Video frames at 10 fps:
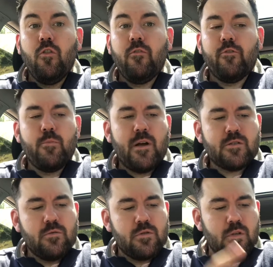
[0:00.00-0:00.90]
the fruit
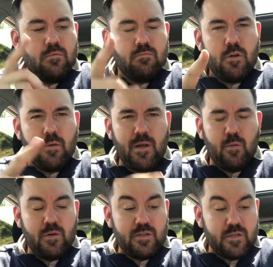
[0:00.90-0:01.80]
pastels, so I hope that
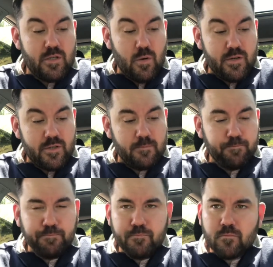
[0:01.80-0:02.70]
one answers your question.
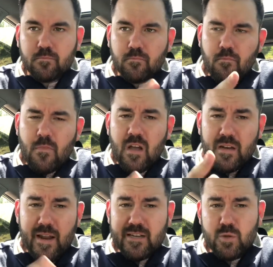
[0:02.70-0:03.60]

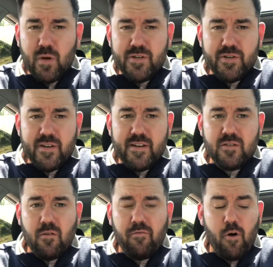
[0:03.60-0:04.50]
Next question
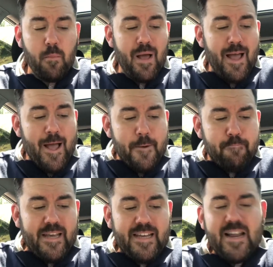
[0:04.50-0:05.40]
is from
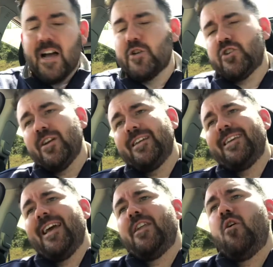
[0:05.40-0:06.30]
P-Dash,
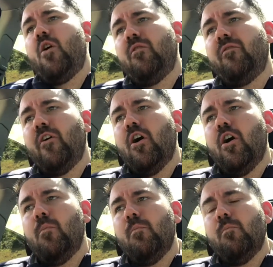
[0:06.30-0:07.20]
again off
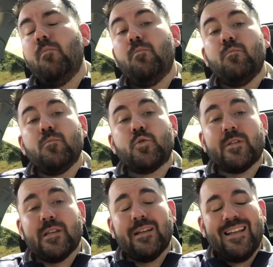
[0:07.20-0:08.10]

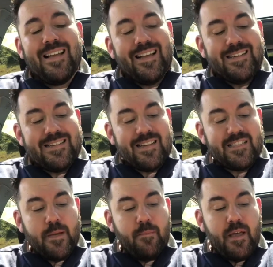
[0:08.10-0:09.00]
Twitter, and he's
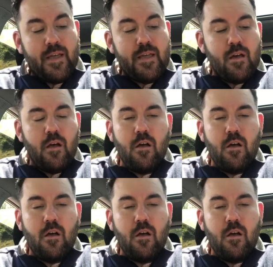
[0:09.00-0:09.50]
asking me